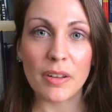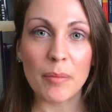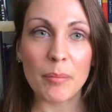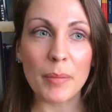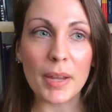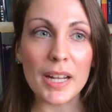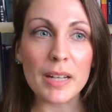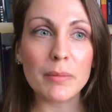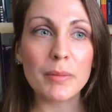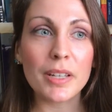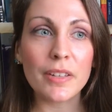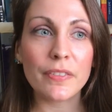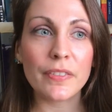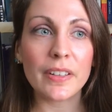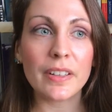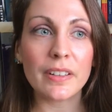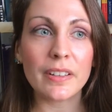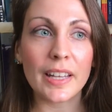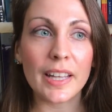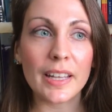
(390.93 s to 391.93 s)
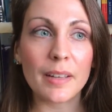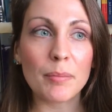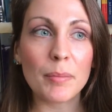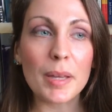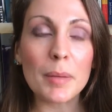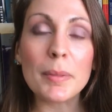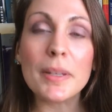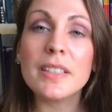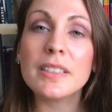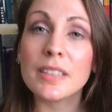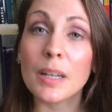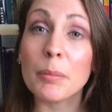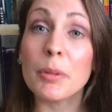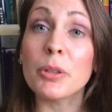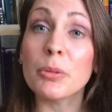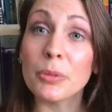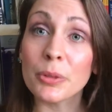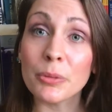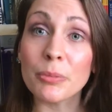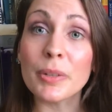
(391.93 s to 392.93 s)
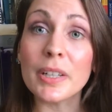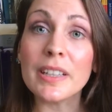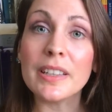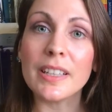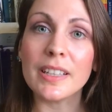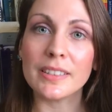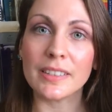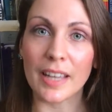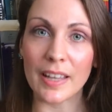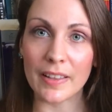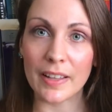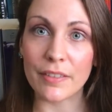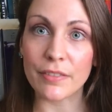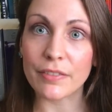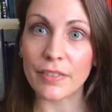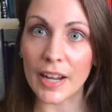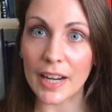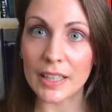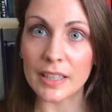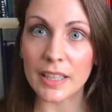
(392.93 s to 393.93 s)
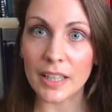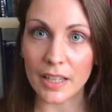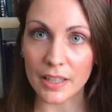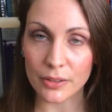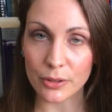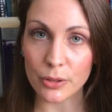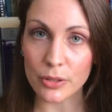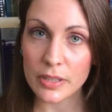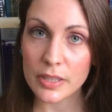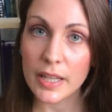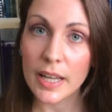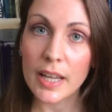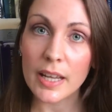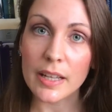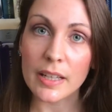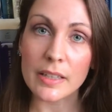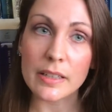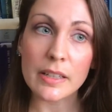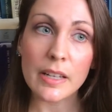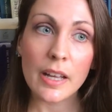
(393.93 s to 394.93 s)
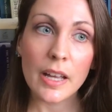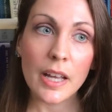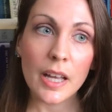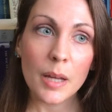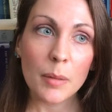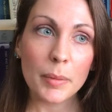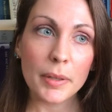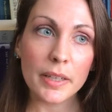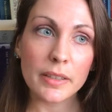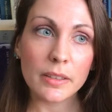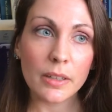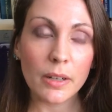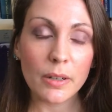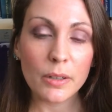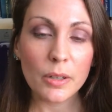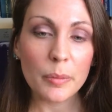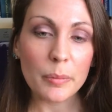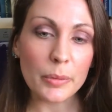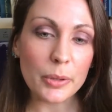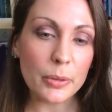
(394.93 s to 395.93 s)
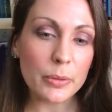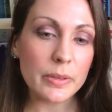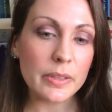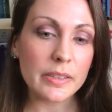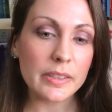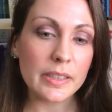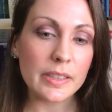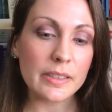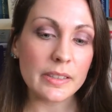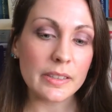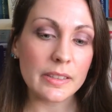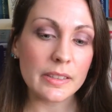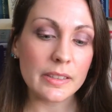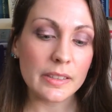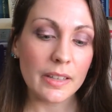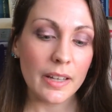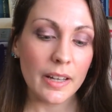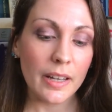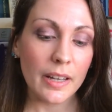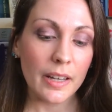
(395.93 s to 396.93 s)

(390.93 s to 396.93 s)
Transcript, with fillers: made me feel like maybe someone would read this and then finally understand because autoimmune diseases,